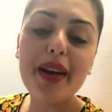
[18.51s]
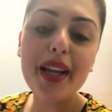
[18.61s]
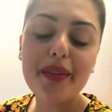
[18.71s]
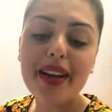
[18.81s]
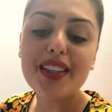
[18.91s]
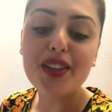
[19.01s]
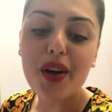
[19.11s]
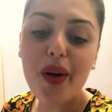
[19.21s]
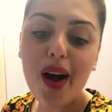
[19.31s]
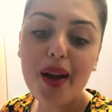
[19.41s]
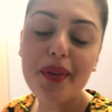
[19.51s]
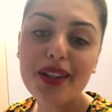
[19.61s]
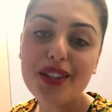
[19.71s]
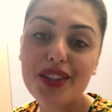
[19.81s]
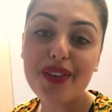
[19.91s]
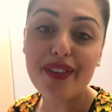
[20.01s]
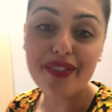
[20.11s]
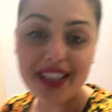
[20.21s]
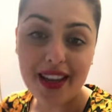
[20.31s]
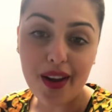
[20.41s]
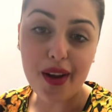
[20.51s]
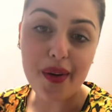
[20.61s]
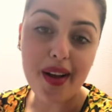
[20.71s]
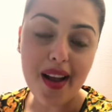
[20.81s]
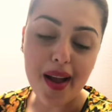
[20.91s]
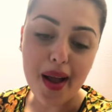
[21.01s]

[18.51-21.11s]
But anyway, so I'm going to do a video